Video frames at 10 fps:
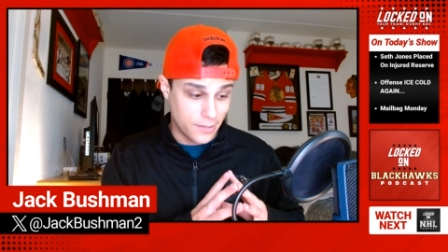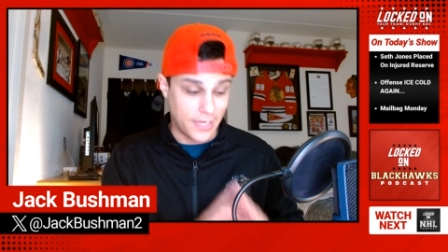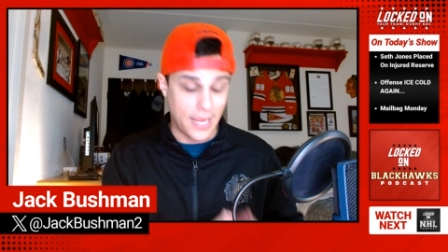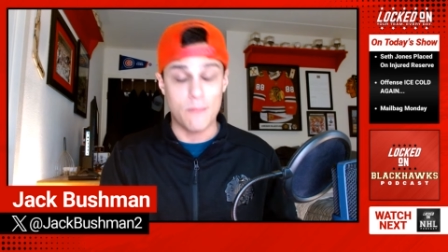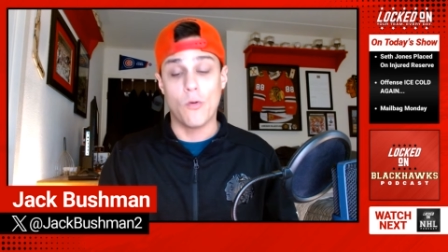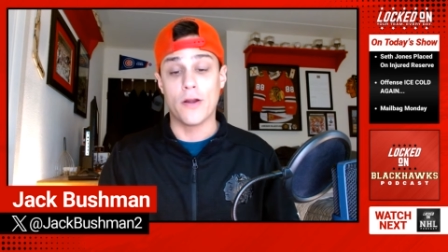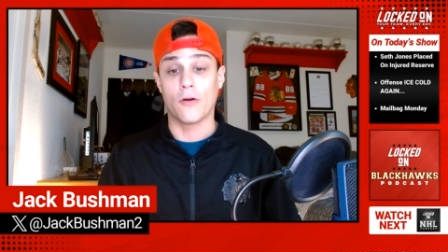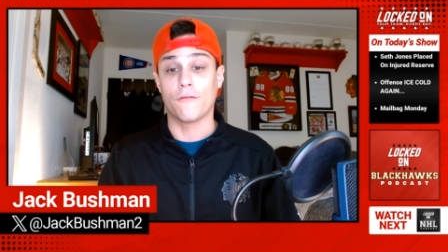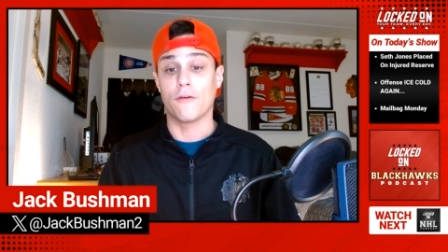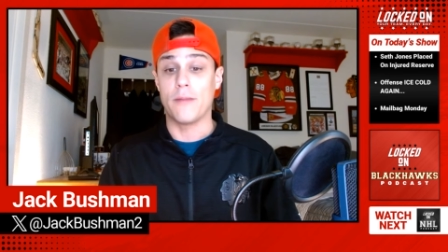the game
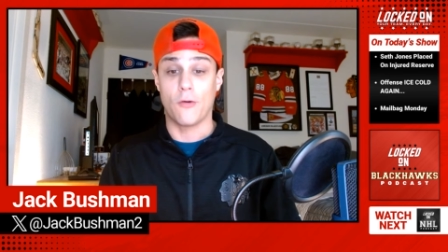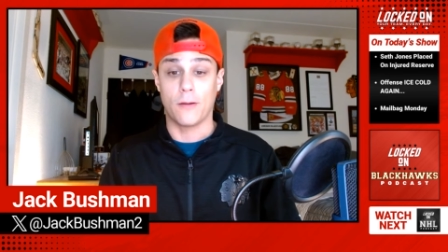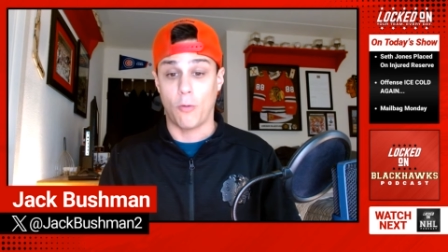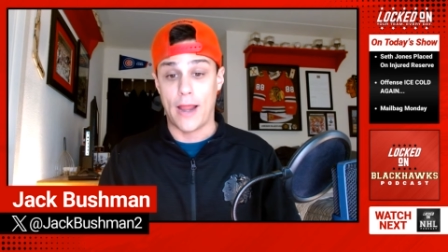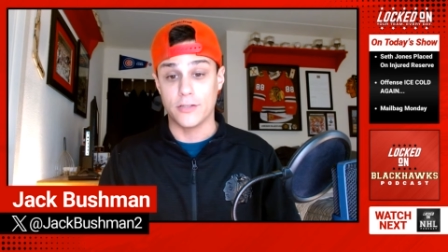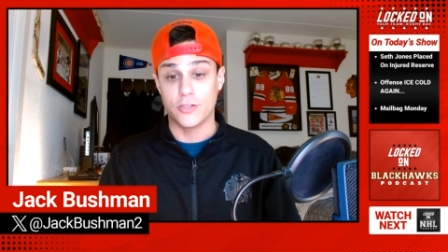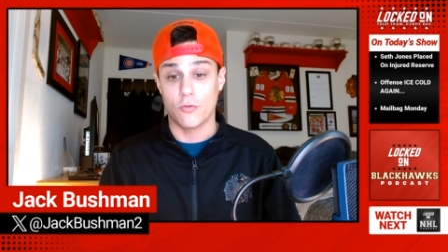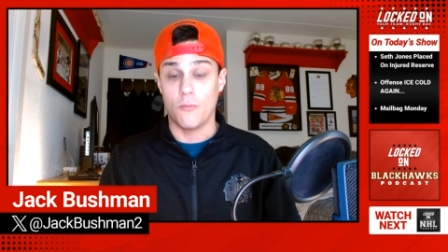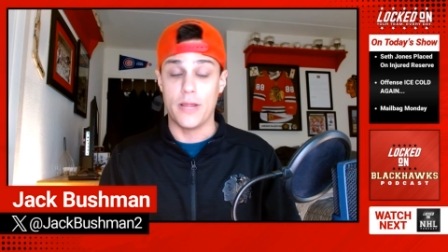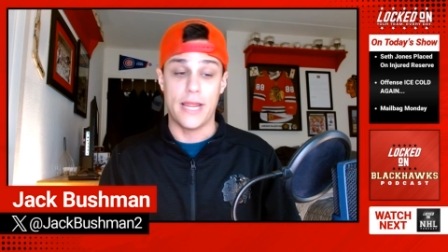winner from Erik
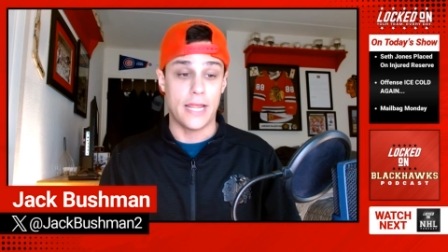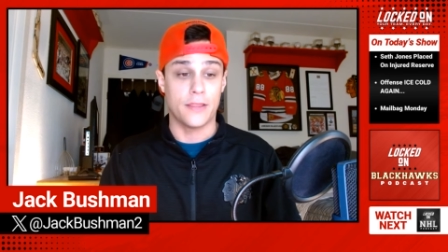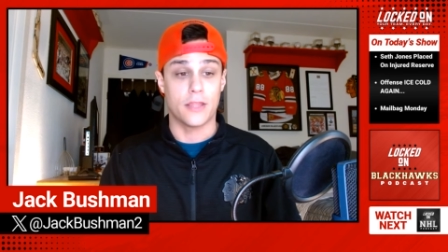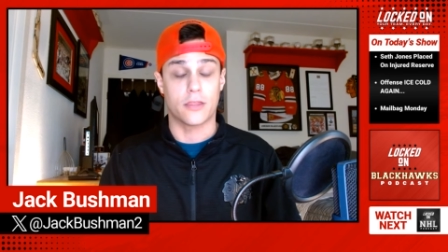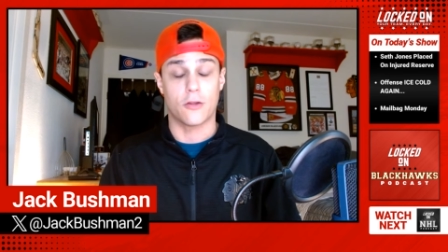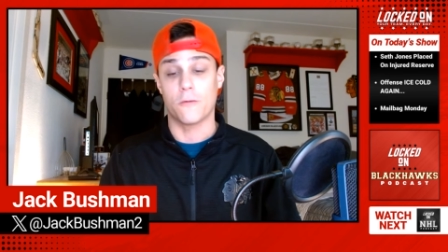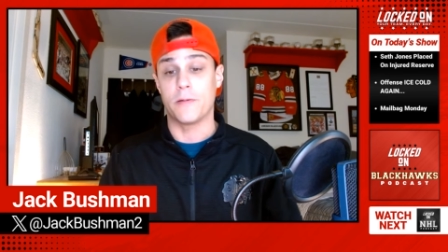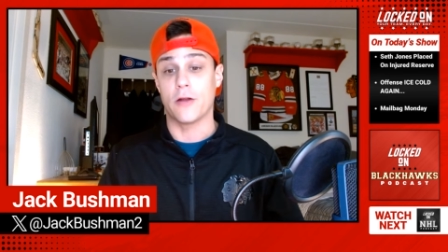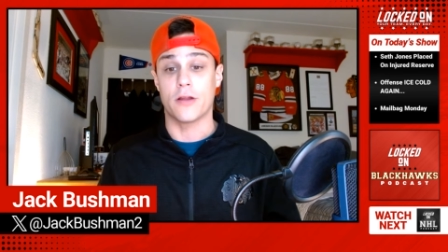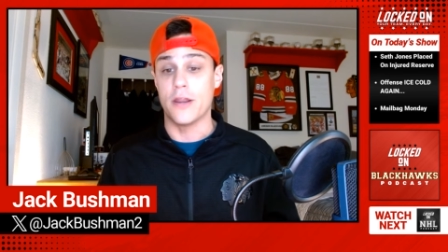Brannstrom in the third
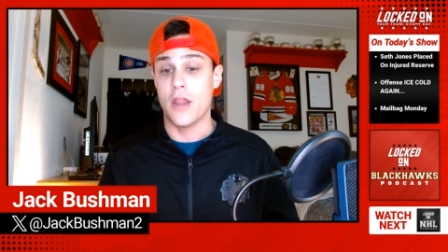period.